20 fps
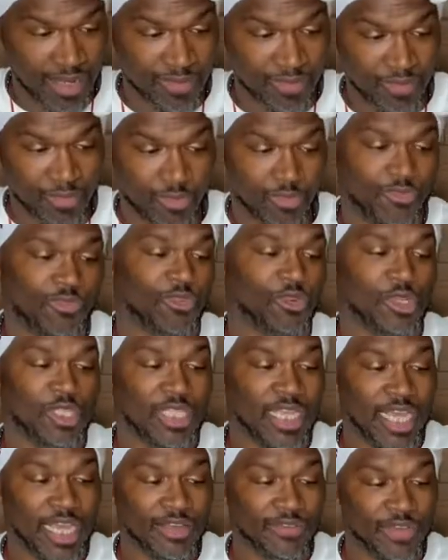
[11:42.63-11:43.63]
For the sake
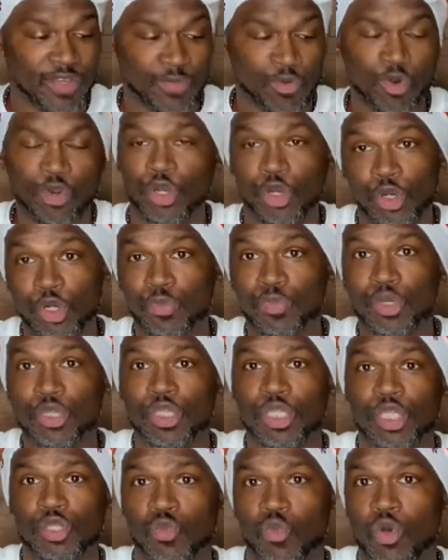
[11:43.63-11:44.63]
of it, we're only going to put
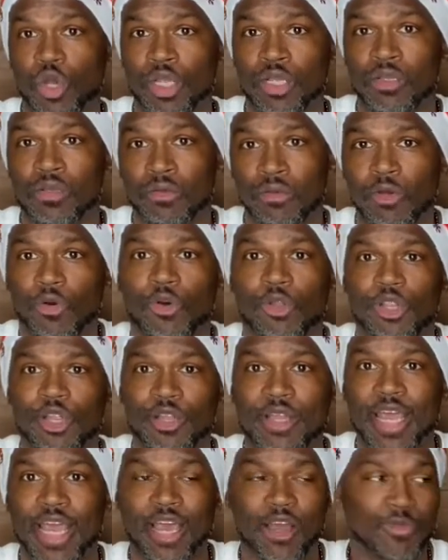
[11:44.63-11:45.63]
this one on there
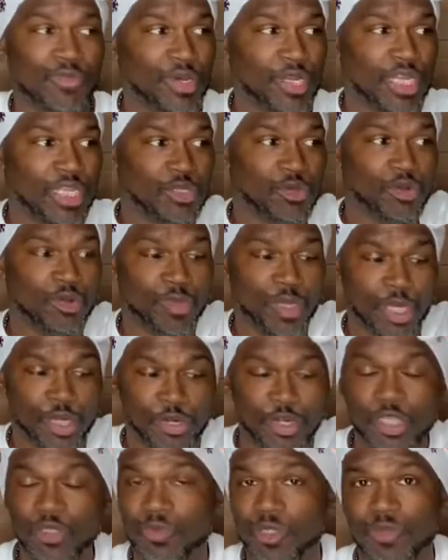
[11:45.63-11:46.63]
now, but it's going to be a
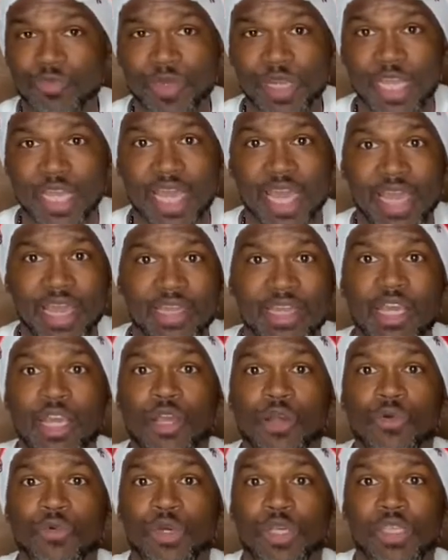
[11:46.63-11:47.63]
Christmas mini hat
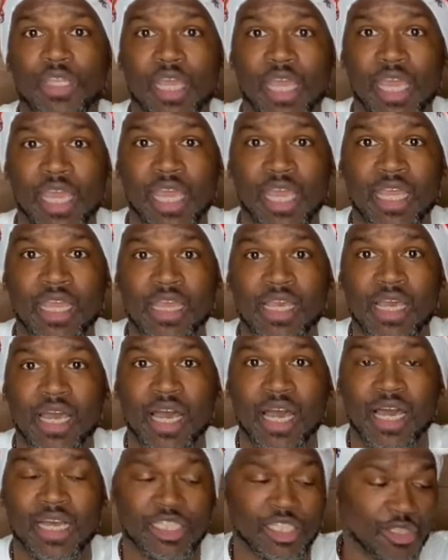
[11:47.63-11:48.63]
with a
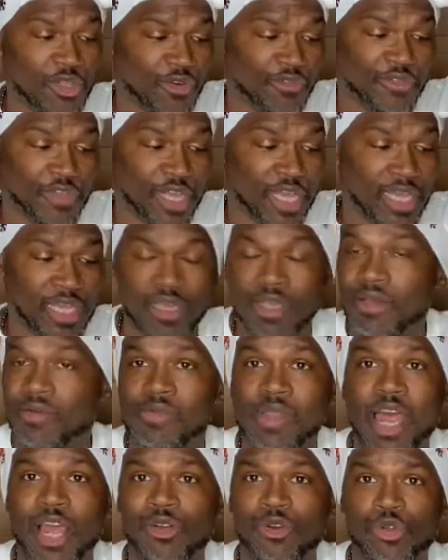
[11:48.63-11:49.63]
snowflake. Not
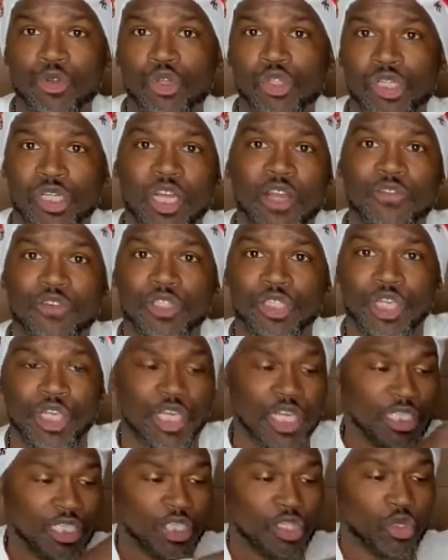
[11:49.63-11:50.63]
going to use a cover sheet because
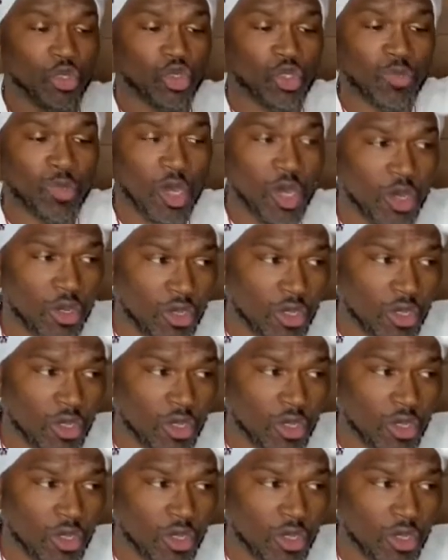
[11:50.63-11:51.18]
it's so small.